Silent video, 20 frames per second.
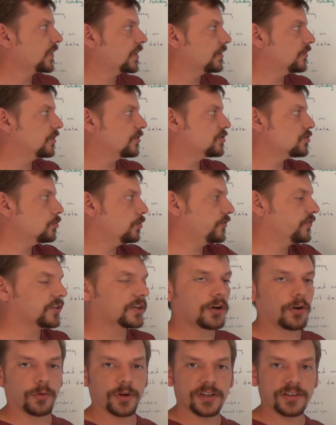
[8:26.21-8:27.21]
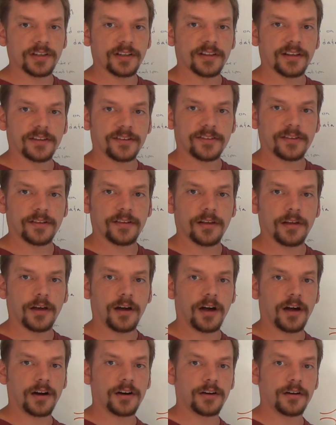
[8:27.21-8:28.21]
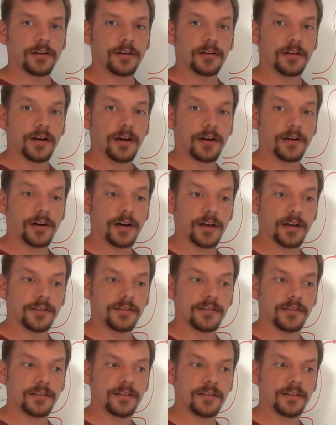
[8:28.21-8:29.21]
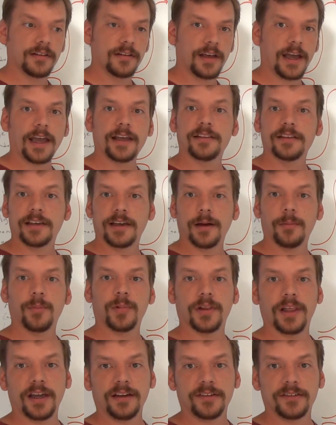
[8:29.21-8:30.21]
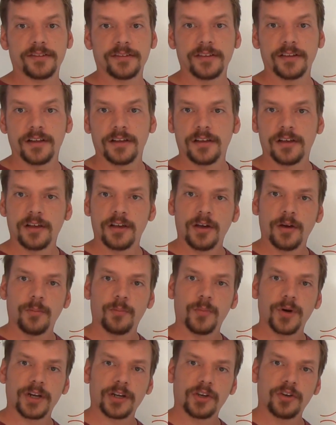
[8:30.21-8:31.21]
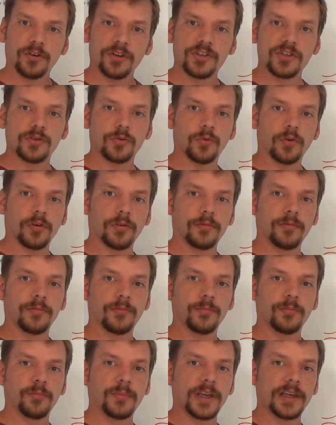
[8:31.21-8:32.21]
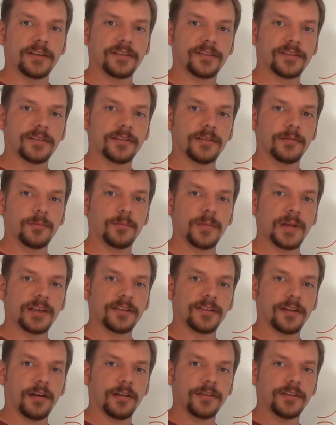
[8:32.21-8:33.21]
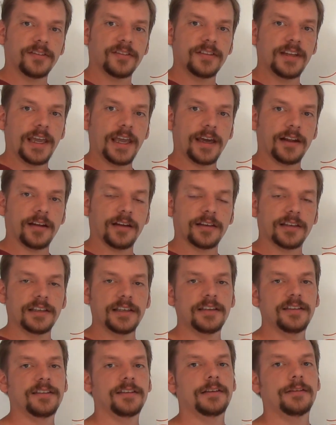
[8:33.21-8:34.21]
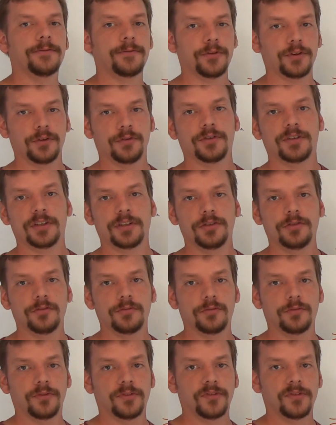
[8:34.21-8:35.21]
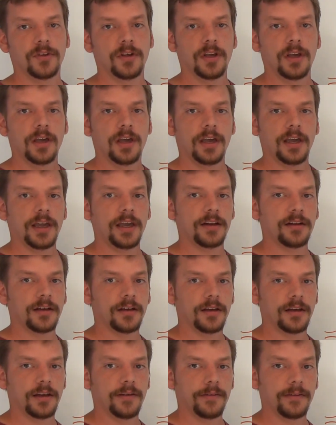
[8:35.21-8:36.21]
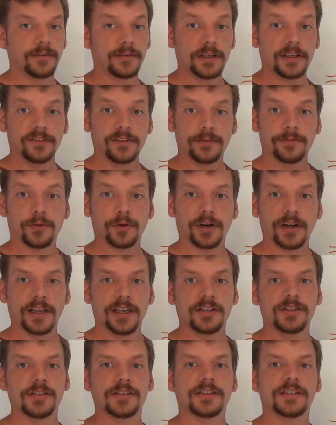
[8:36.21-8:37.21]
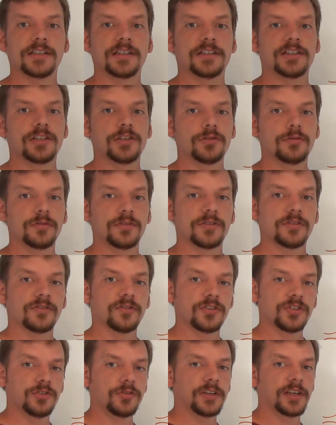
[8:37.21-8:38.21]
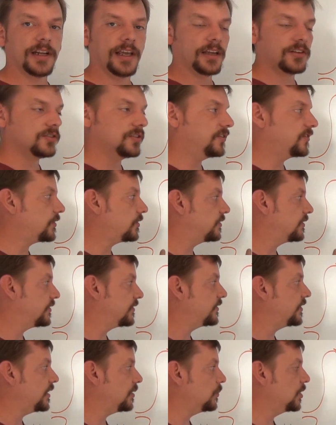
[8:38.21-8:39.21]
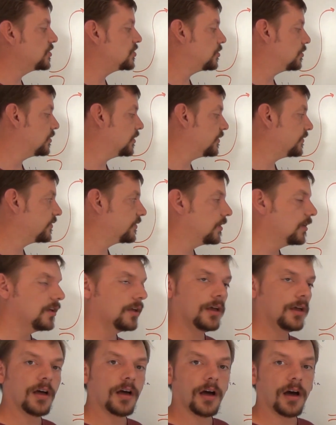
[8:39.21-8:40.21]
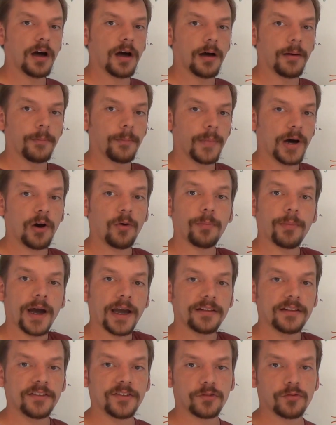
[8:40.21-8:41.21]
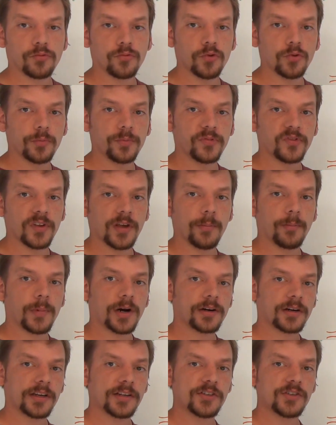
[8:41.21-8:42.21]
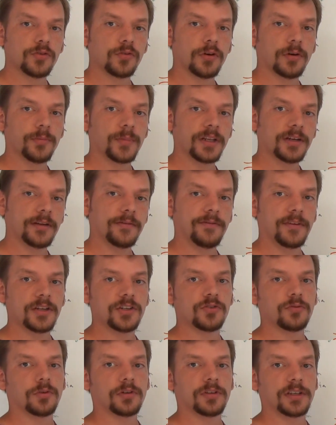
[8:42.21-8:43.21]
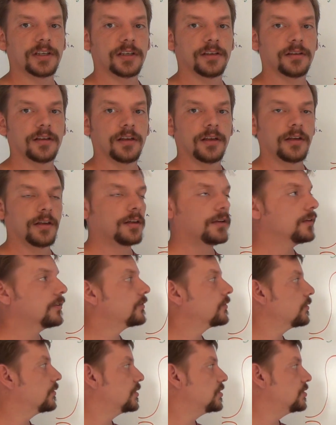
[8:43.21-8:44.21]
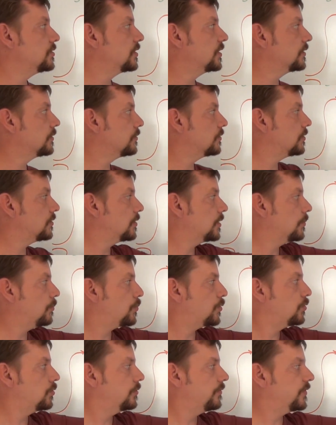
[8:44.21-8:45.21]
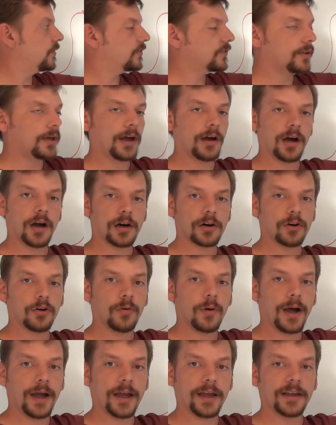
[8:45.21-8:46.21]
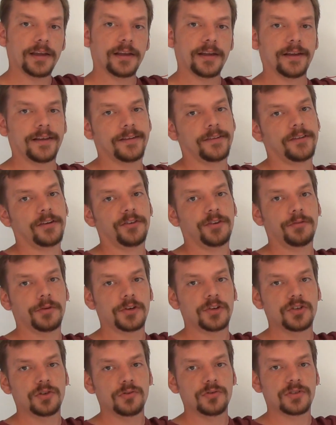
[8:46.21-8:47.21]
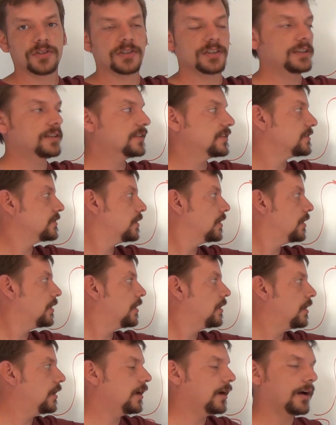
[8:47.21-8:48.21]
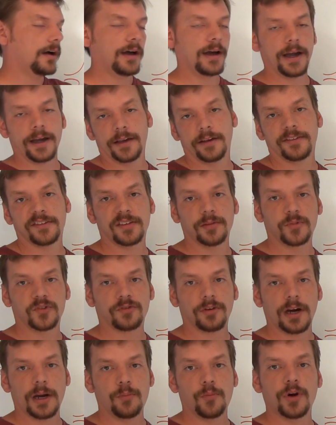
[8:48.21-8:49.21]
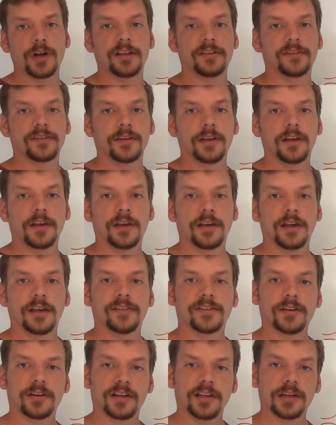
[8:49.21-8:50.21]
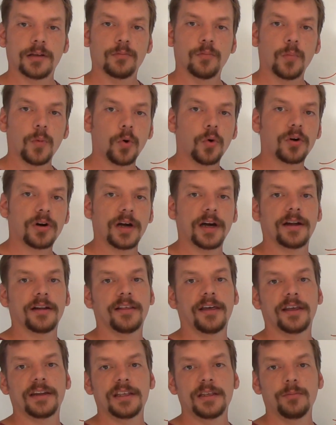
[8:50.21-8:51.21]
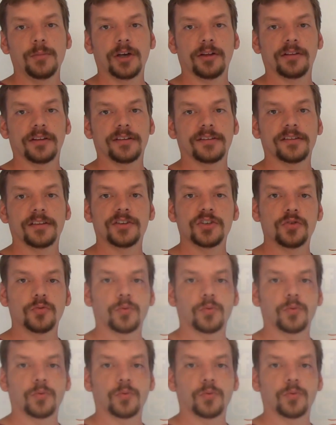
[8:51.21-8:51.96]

the tools that go into this are highly complex, but a good tool makes all this data easy for you to use and easy for an agency to use, so that you can actually start to segment your list out by these groups and market to them individually, so that you can improve this ROI and start to reduce these high unsubscribe rates and start getting more out of that email list that you